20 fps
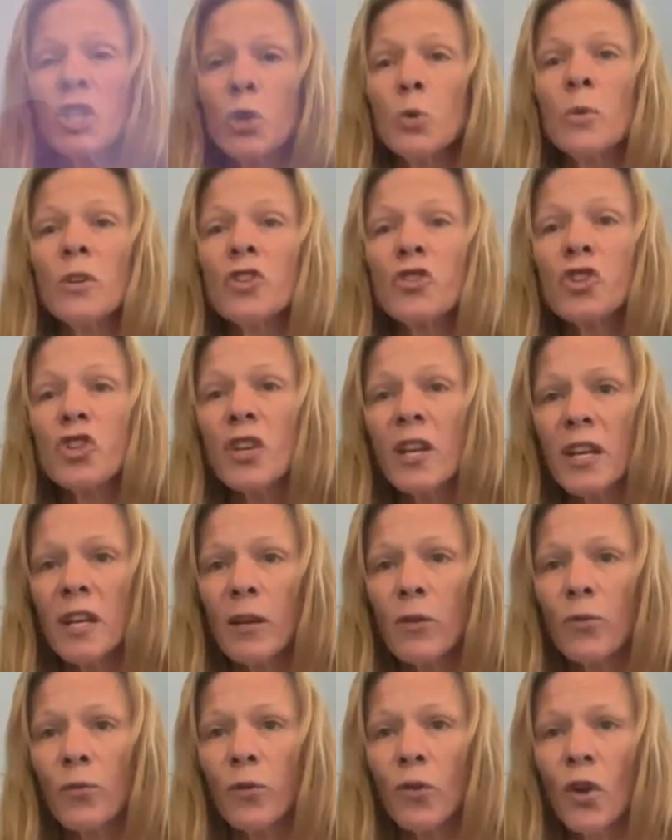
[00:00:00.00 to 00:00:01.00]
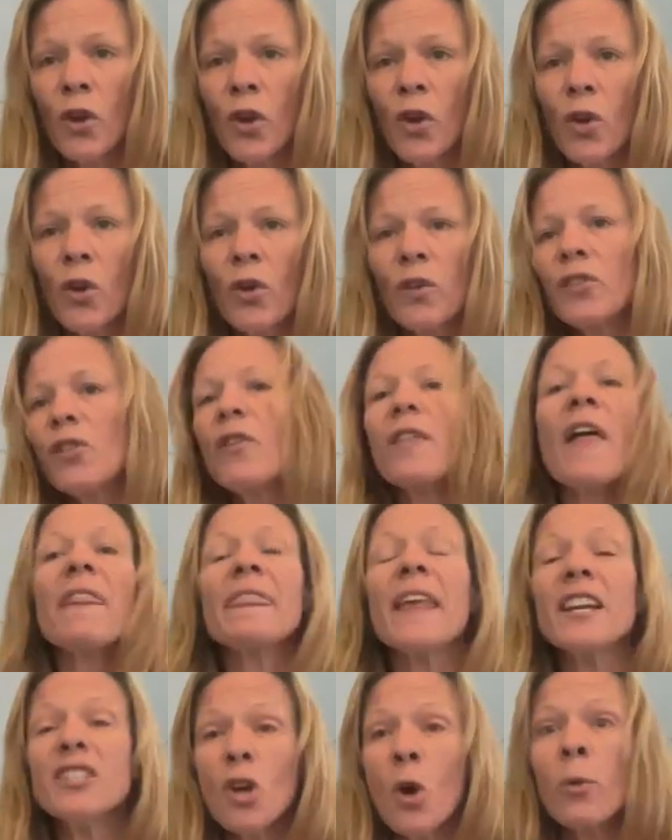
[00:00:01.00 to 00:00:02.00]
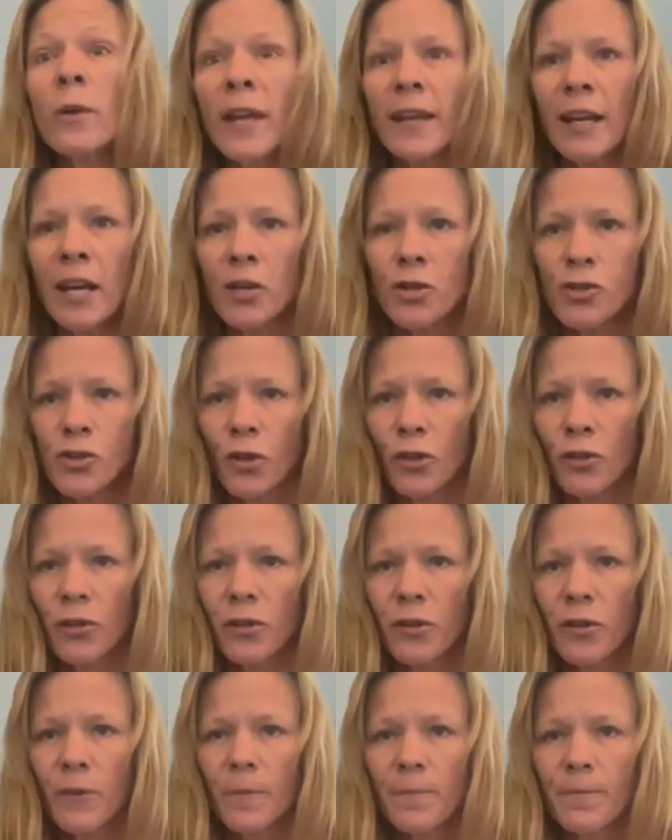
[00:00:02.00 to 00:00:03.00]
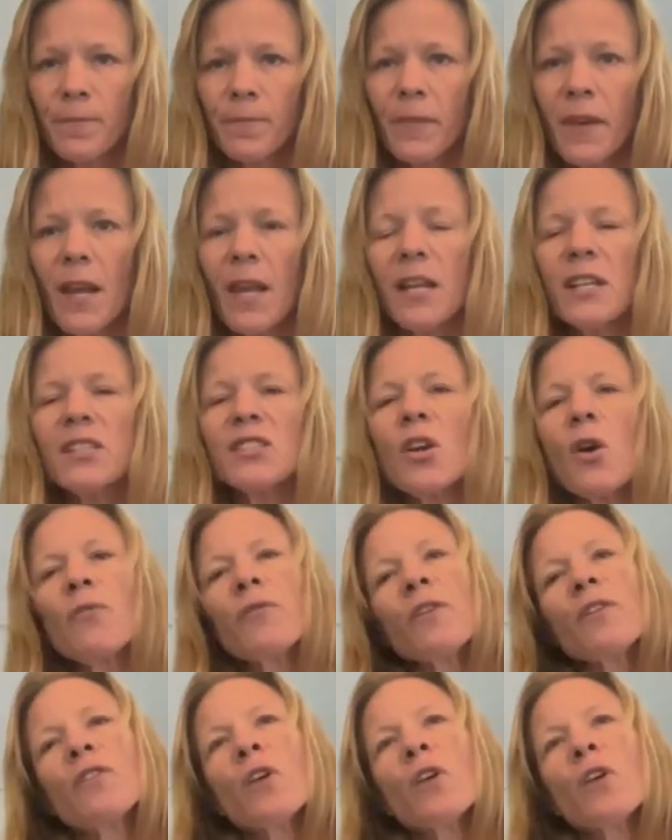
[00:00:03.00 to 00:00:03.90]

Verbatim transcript: to achieve so that they don't get injured. Mm-hmm. So for